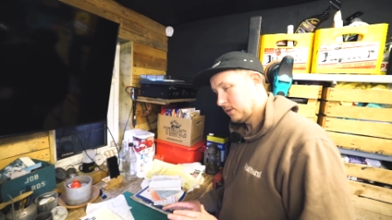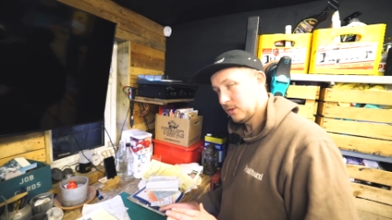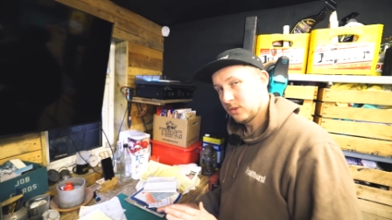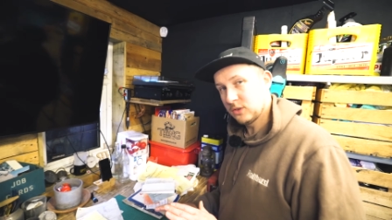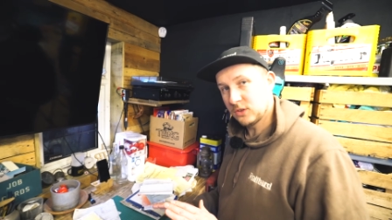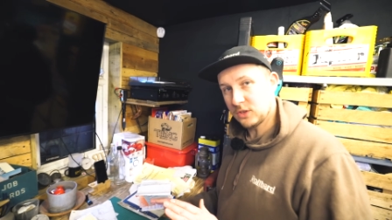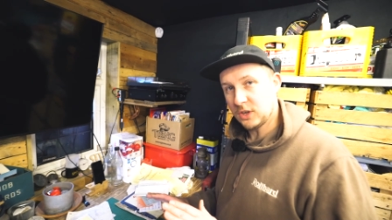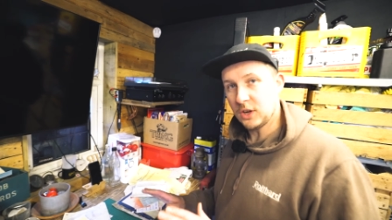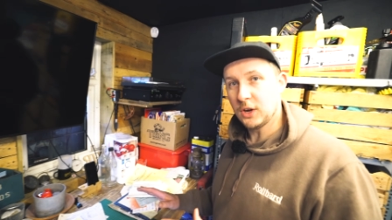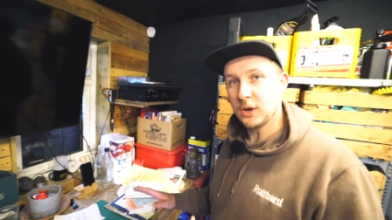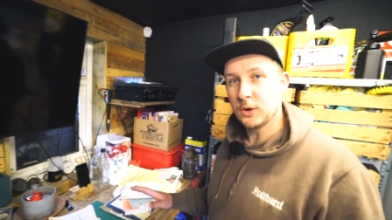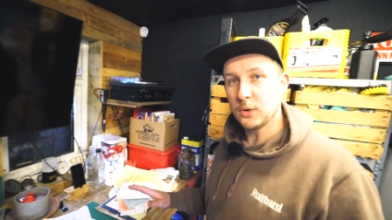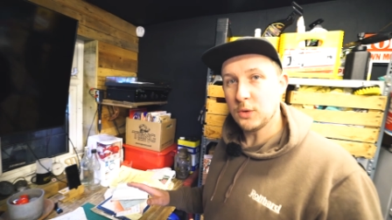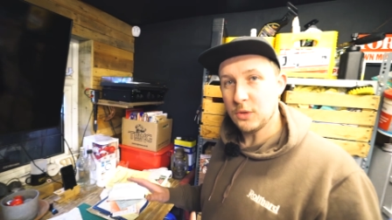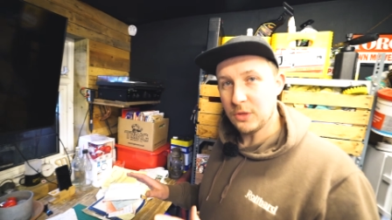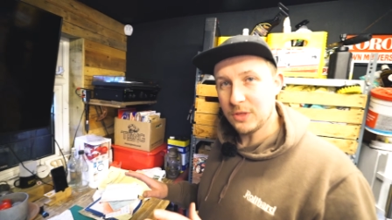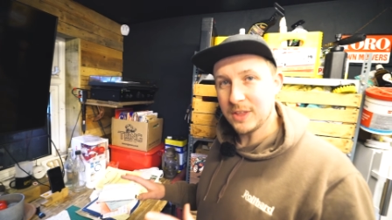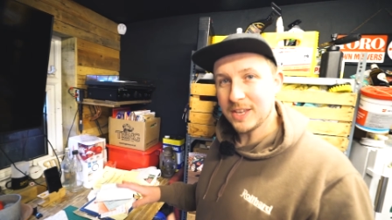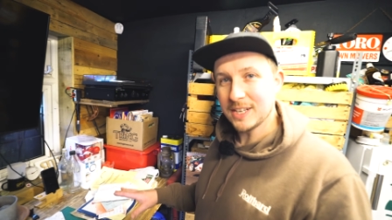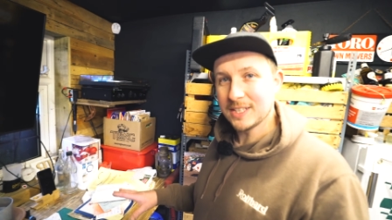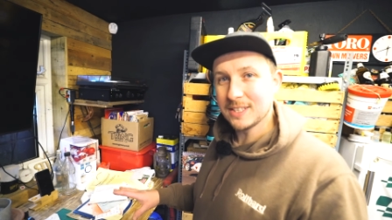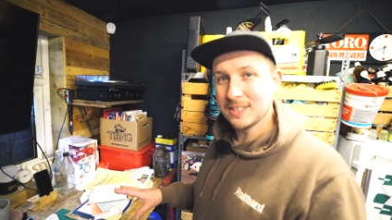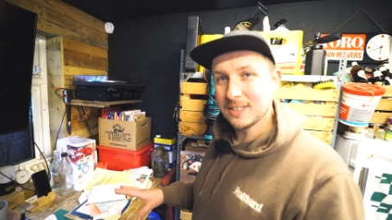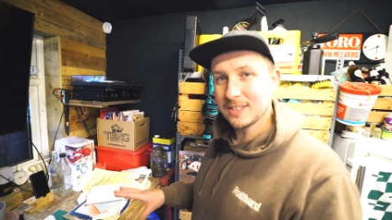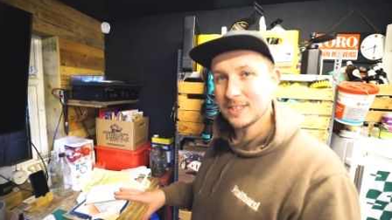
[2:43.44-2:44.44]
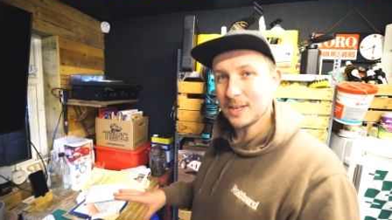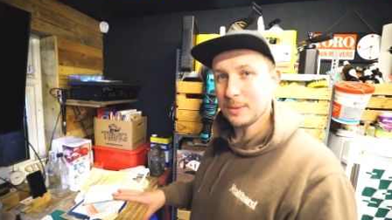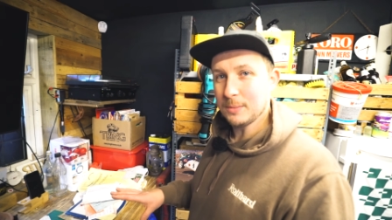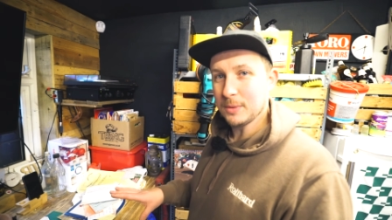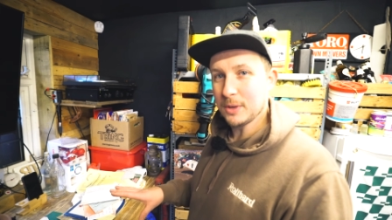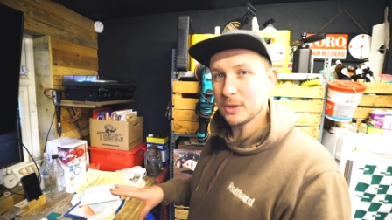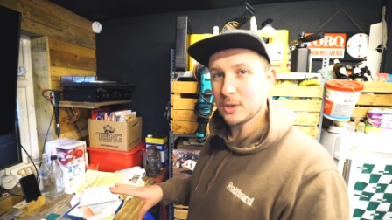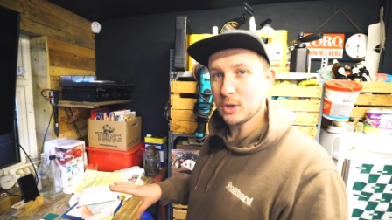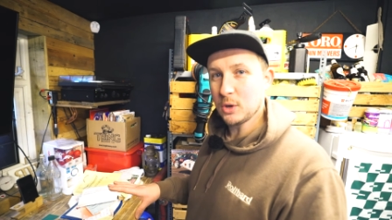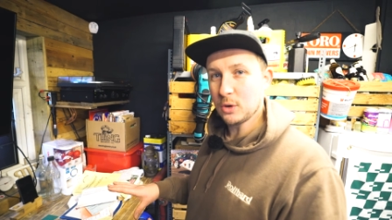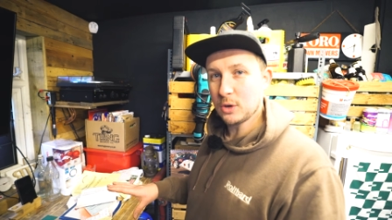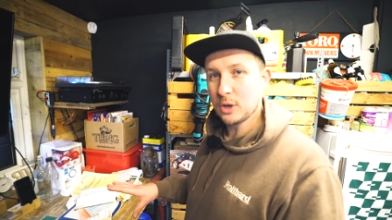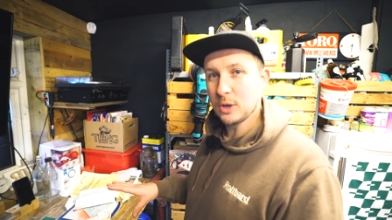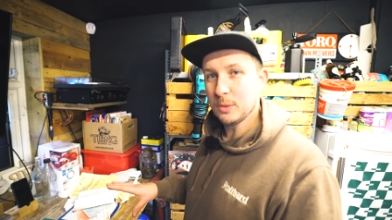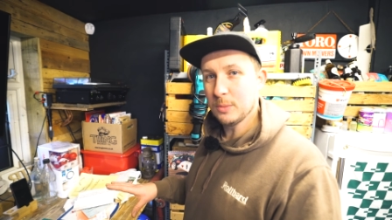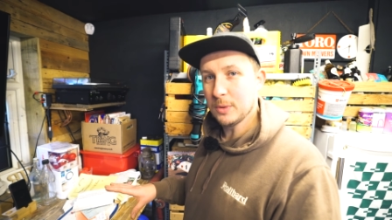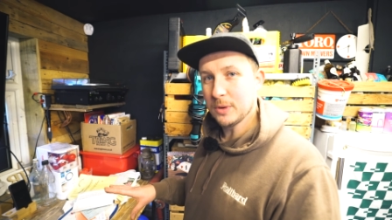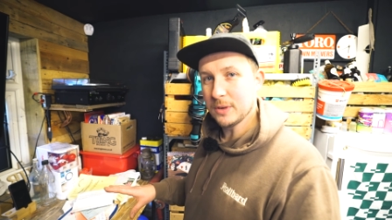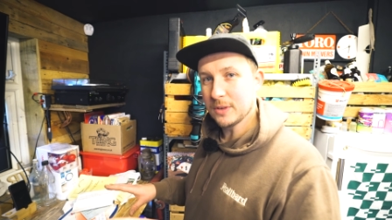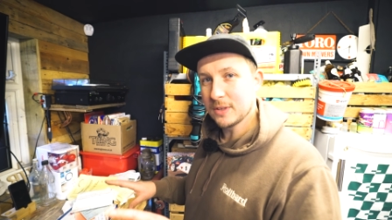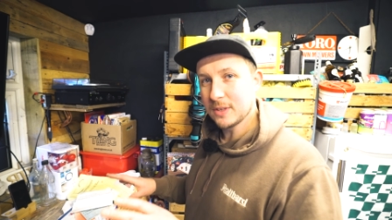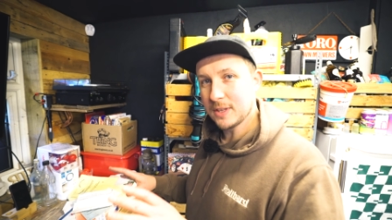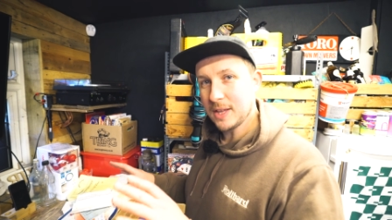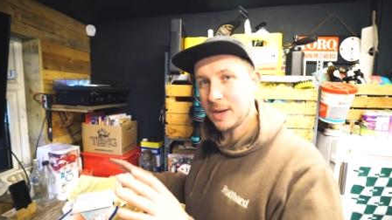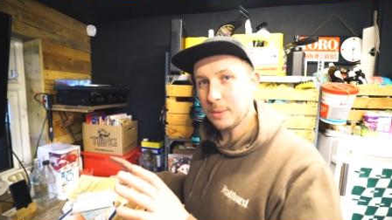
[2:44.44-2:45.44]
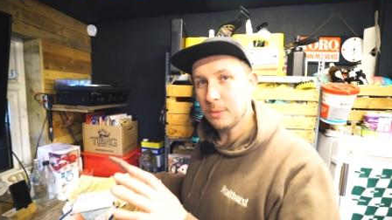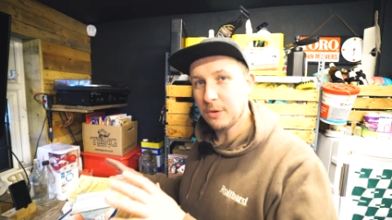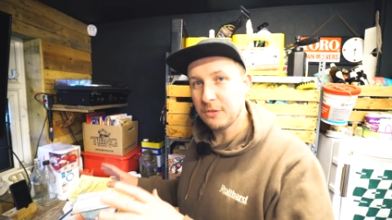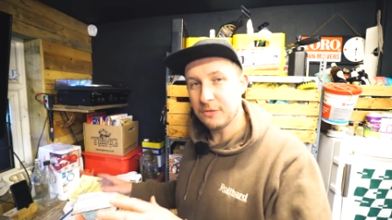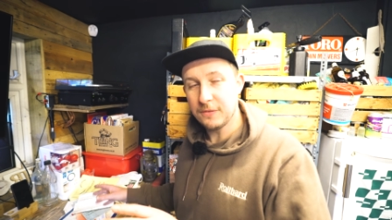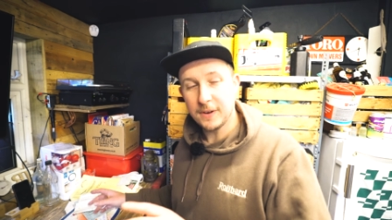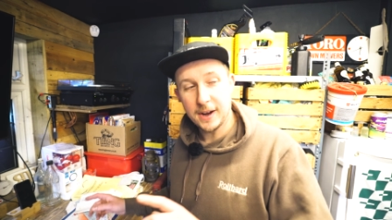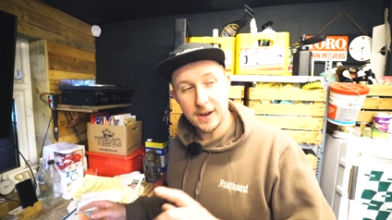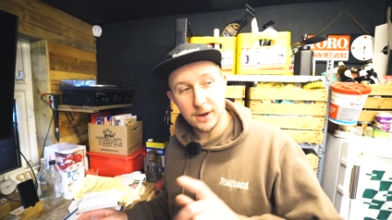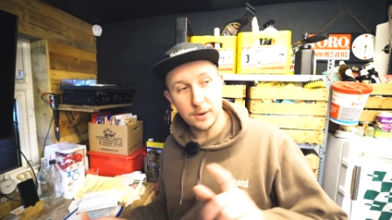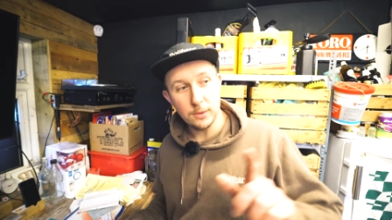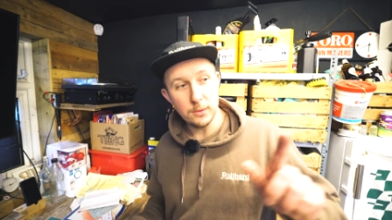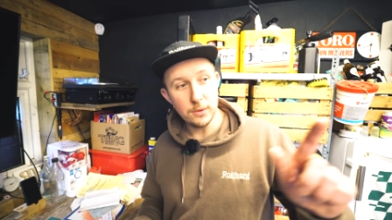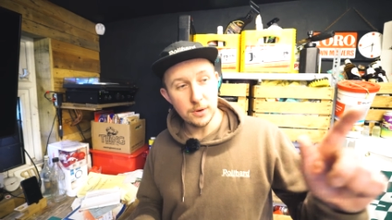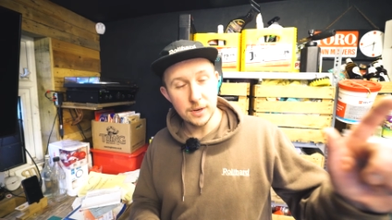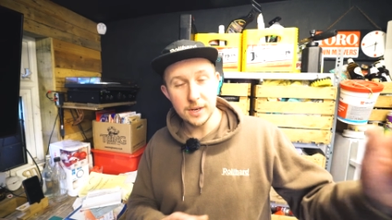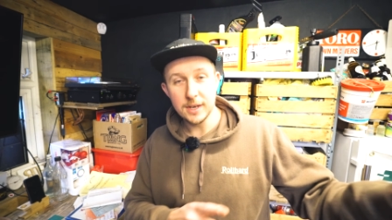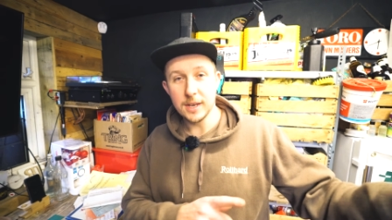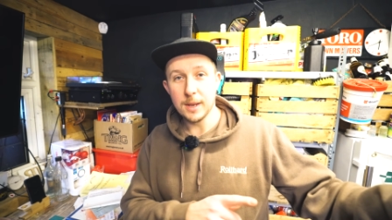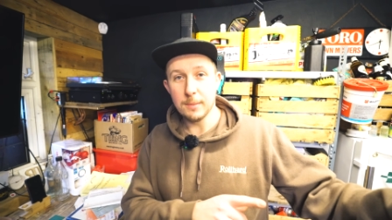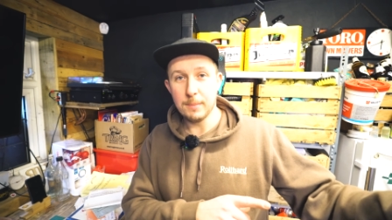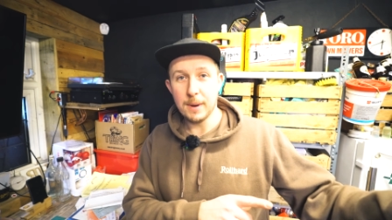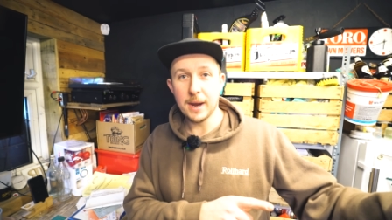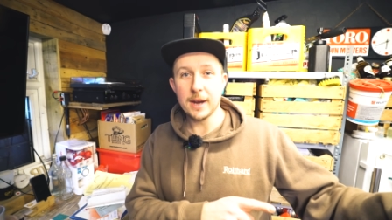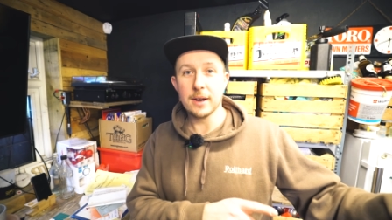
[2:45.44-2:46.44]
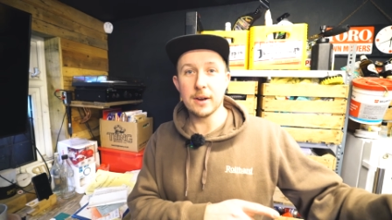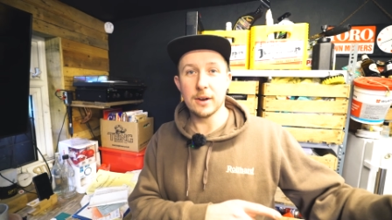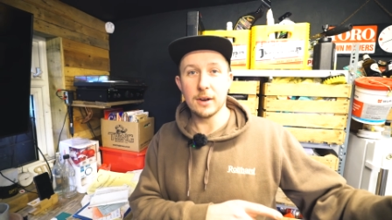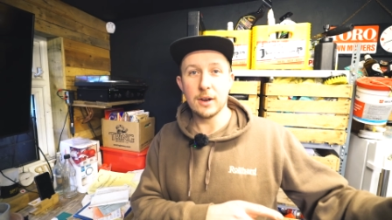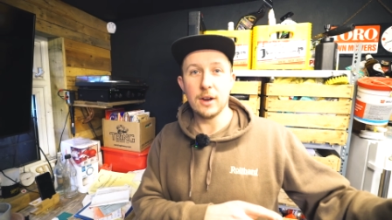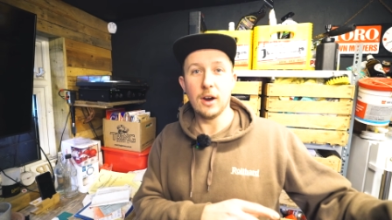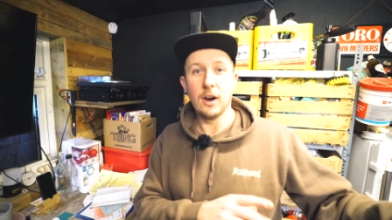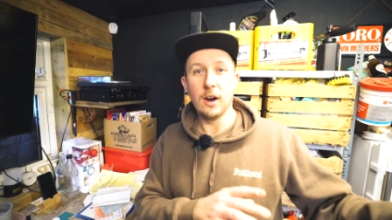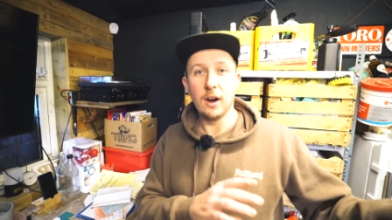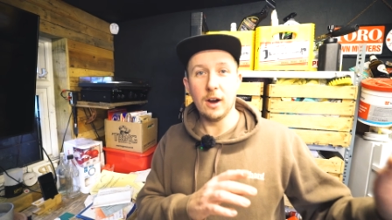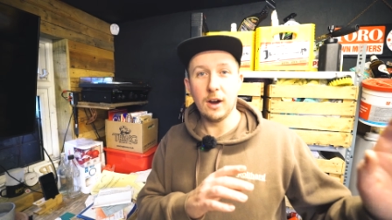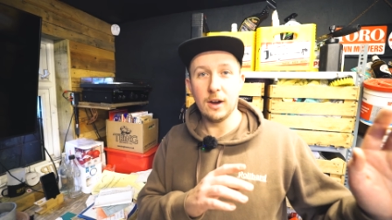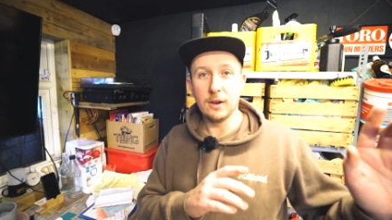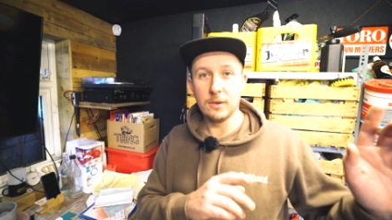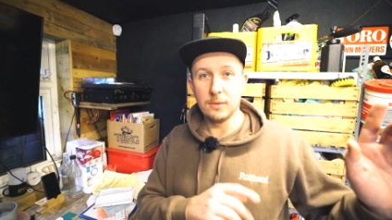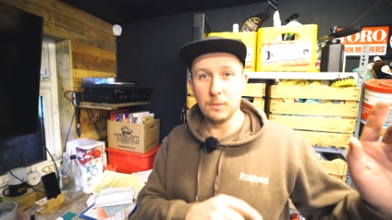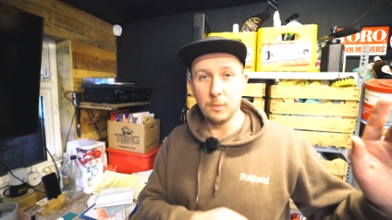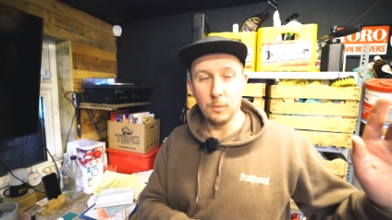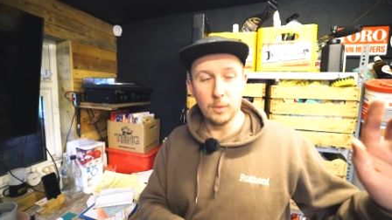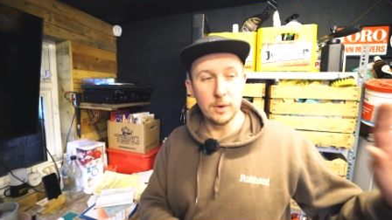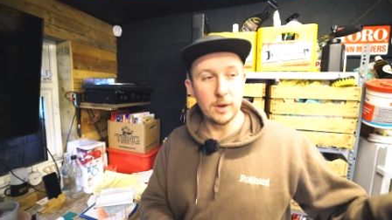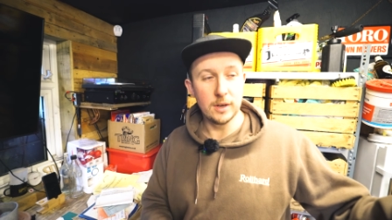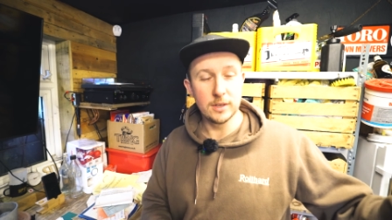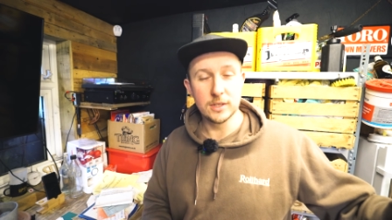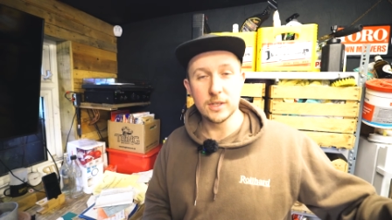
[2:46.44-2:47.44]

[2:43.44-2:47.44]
So this is some of the documents that were found in the back of the car when I